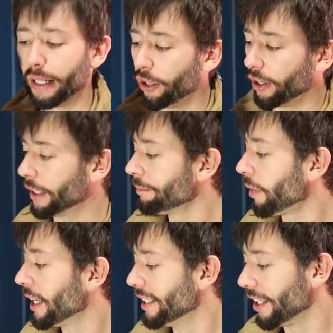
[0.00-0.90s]
but look,
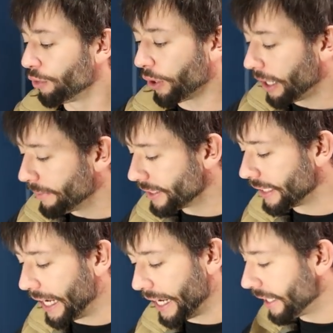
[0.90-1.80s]
rookie
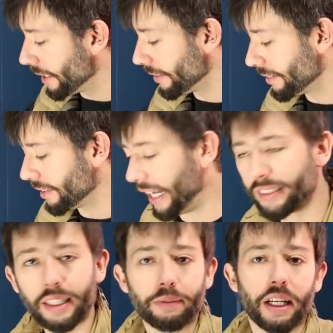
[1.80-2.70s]
mistake,
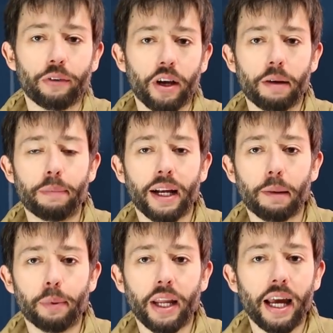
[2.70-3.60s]
not something that we're gonna pick
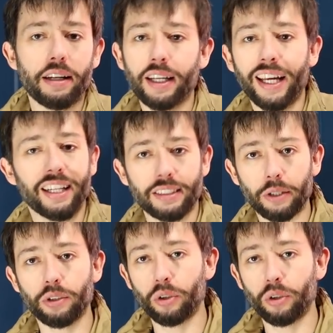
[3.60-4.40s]
up again, and it's out the